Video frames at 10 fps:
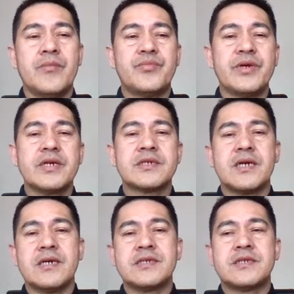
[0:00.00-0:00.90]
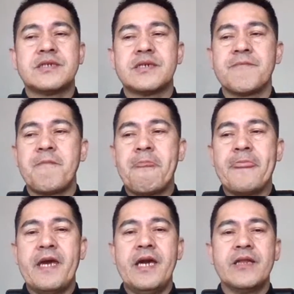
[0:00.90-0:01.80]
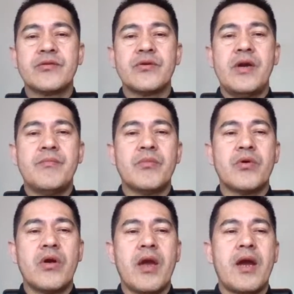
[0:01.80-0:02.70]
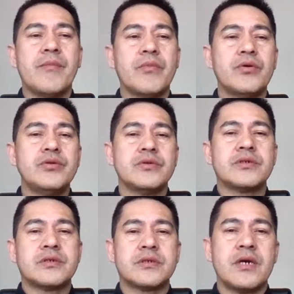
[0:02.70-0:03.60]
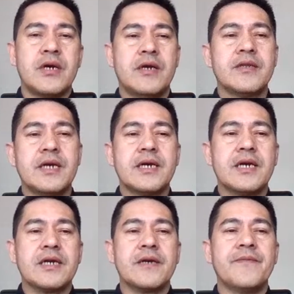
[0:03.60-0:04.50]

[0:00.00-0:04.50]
brings us into a more harmonious thinking.